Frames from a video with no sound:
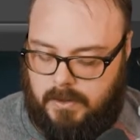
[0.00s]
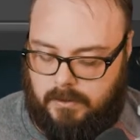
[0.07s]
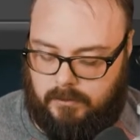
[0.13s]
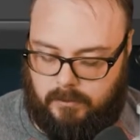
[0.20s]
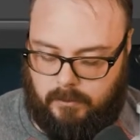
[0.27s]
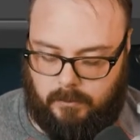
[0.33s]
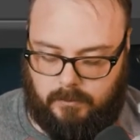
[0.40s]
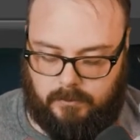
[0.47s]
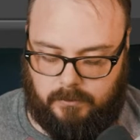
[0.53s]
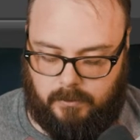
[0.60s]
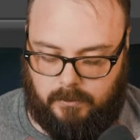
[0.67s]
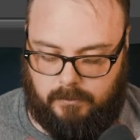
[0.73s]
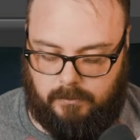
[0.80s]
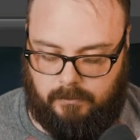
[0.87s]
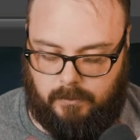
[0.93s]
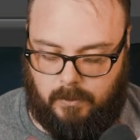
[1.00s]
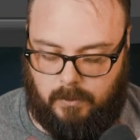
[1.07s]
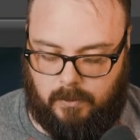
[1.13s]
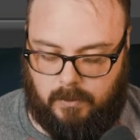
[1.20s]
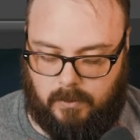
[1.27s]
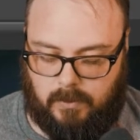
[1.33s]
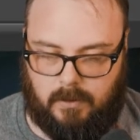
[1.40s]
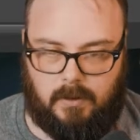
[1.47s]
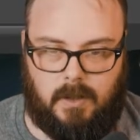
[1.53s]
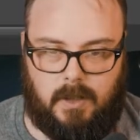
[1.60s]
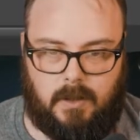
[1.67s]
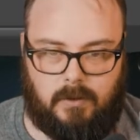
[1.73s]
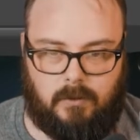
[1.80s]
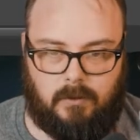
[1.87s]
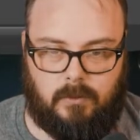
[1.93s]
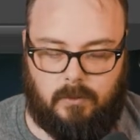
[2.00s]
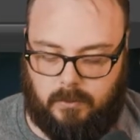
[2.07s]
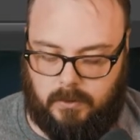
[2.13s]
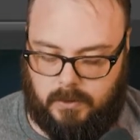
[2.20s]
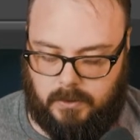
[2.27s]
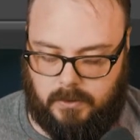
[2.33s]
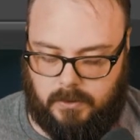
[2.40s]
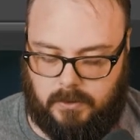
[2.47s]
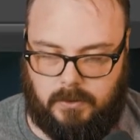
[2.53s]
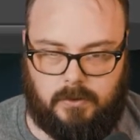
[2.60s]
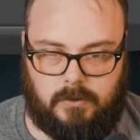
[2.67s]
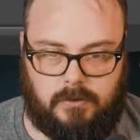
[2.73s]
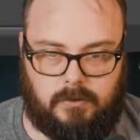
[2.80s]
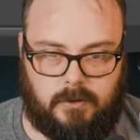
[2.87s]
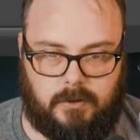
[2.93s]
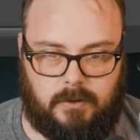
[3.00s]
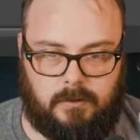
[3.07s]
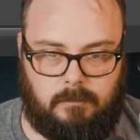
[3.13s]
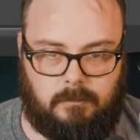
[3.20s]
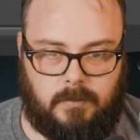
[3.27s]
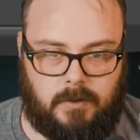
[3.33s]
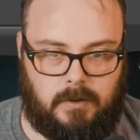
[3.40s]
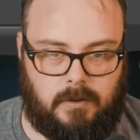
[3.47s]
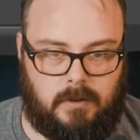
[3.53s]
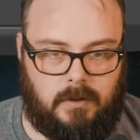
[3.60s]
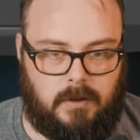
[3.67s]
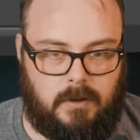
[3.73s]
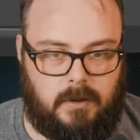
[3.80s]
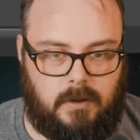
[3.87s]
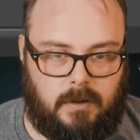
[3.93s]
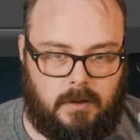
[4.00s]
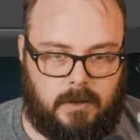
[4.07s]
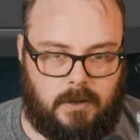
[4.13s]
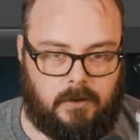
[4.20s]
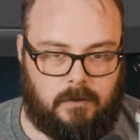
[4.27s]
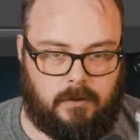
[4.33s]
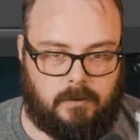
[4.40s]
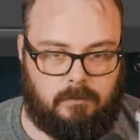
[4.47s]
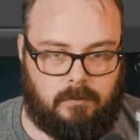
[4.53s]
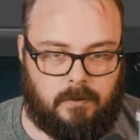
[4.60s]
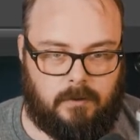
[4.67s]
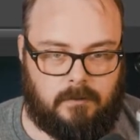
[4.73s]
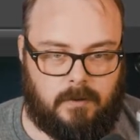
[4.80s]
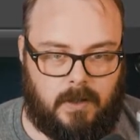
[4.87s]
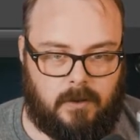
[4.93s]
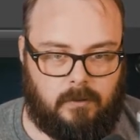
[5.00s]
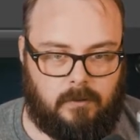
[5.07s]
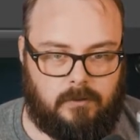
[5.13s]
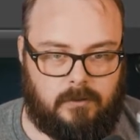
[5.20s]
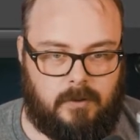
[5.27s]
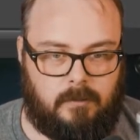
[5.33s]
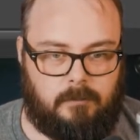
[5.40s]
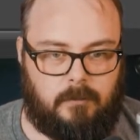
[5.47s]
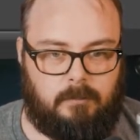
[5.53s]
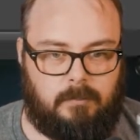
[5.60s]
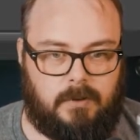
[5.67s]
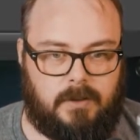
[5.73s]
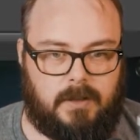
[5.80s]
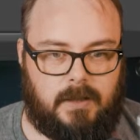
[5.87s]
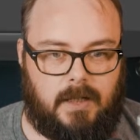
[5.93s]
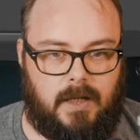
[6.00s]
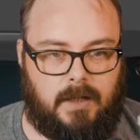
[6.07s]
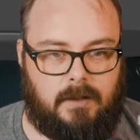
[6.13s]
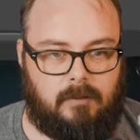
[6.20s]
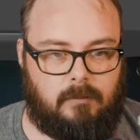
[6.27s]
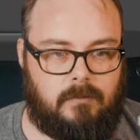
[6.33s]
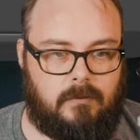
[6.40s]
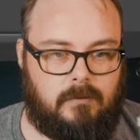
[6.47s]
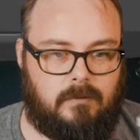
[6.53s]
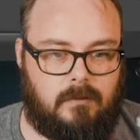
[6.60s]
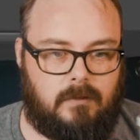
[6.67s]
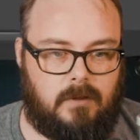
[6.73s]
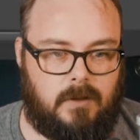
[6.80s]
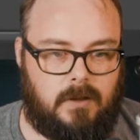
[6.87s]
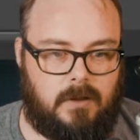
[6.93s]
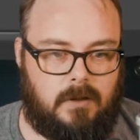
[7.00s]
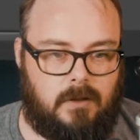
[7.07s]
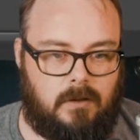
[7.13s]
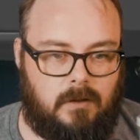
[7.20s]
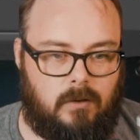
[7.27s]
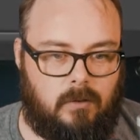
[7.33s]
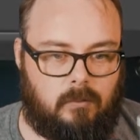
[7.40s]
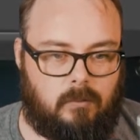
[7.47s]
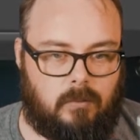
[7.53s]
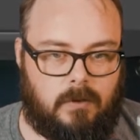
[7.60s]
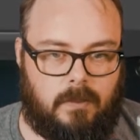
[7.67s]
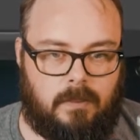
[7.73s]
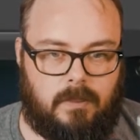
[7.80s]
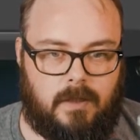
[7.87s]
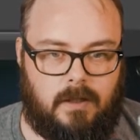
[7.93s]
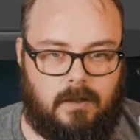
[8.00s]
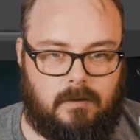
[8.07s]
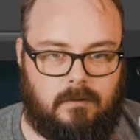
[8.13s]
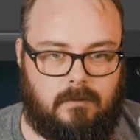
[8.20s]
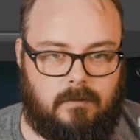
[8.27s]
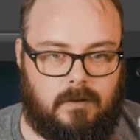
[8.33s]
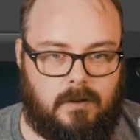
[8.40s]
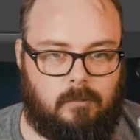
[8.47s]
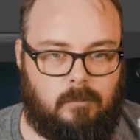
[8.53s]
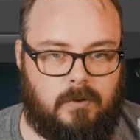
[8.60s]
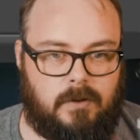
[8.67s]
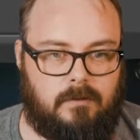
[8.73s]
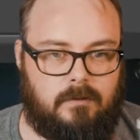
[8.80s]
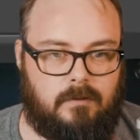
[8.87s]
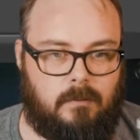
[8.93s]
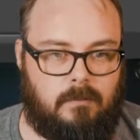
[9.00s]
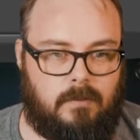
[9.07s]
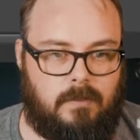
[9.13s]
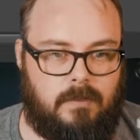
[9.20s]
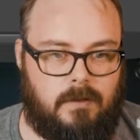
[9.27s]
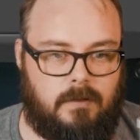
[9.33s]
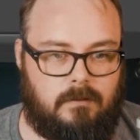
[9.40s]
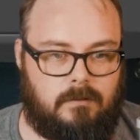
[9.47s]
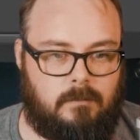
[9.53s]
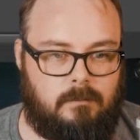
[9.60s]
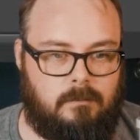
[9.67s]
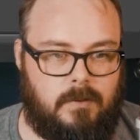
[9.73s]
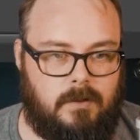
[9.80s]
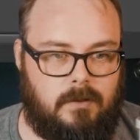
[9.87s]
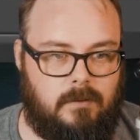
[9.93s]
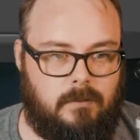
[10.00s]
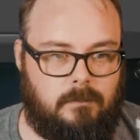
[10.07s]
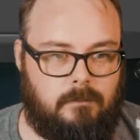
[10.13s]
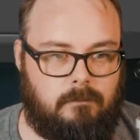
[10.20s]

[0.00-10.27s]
do a search for auto trim, and you're looking for this auto trim split items. Run that, and it brings up this menu.